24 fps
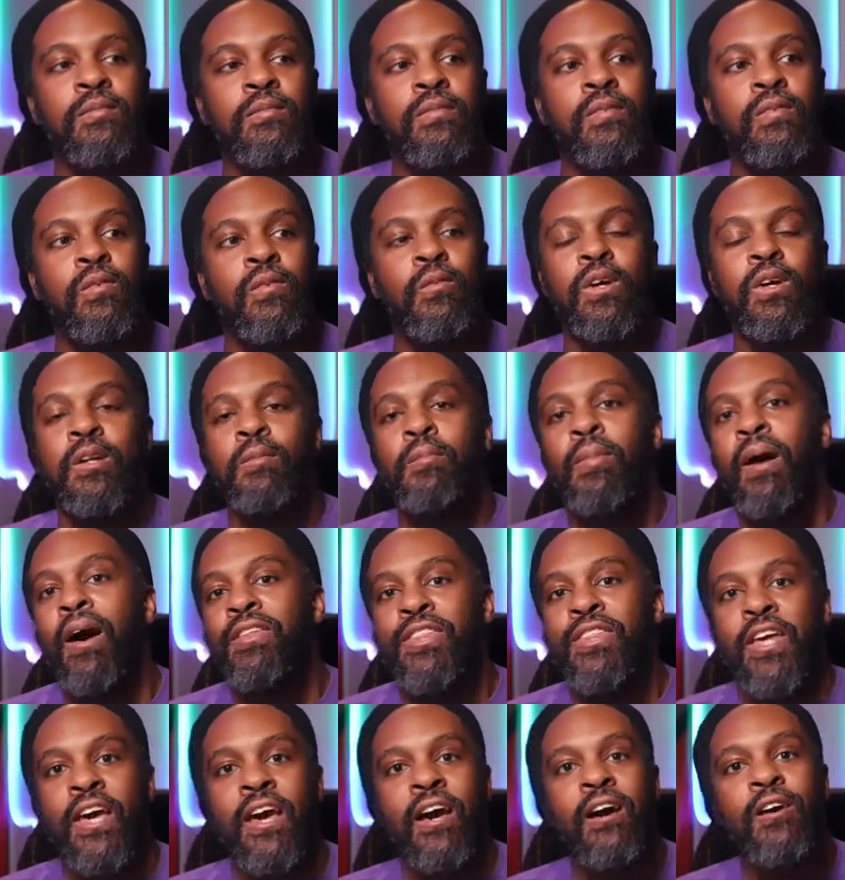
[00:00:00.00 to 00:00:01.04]
What about
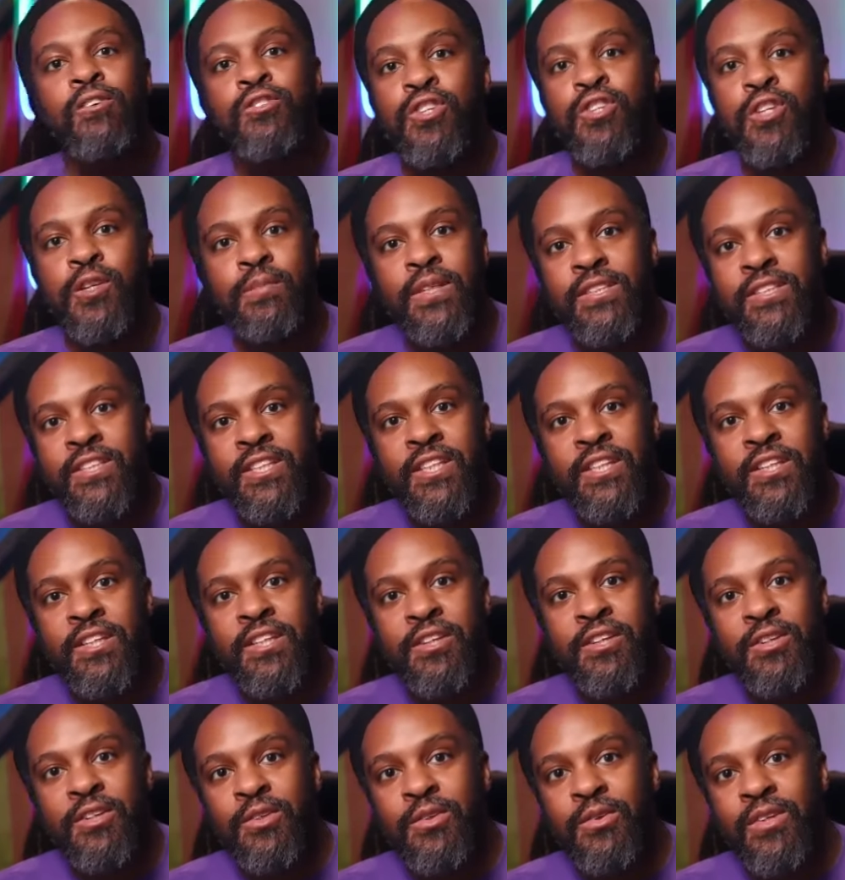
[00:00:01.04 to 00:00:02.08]
the
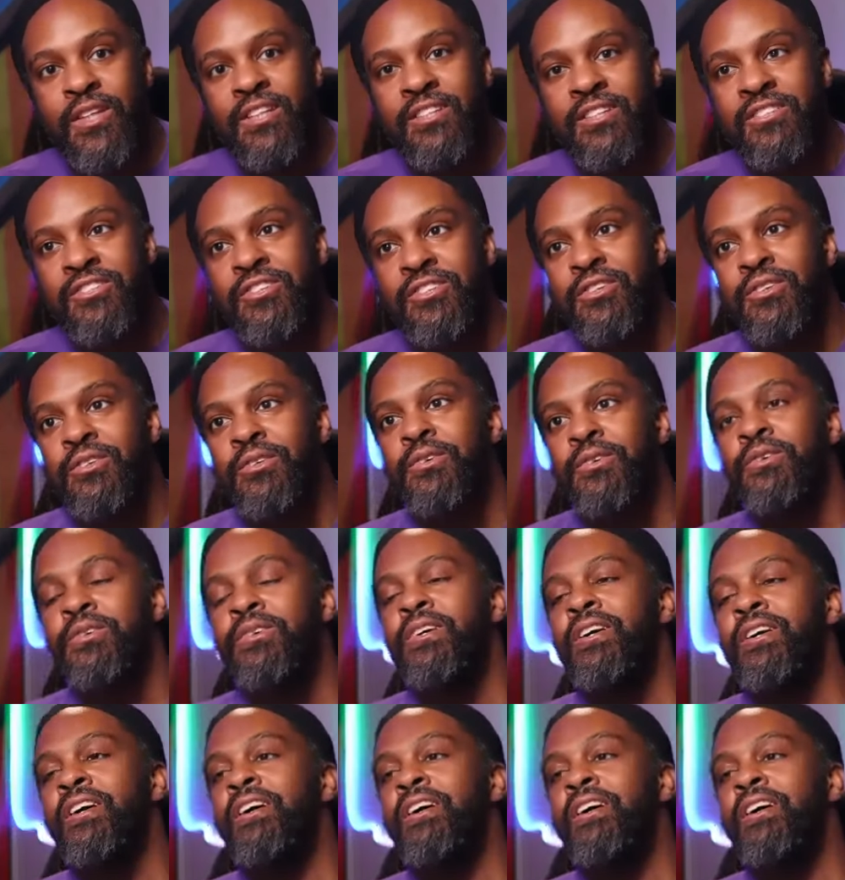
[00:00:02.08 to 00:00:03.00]
LGBTQ issue?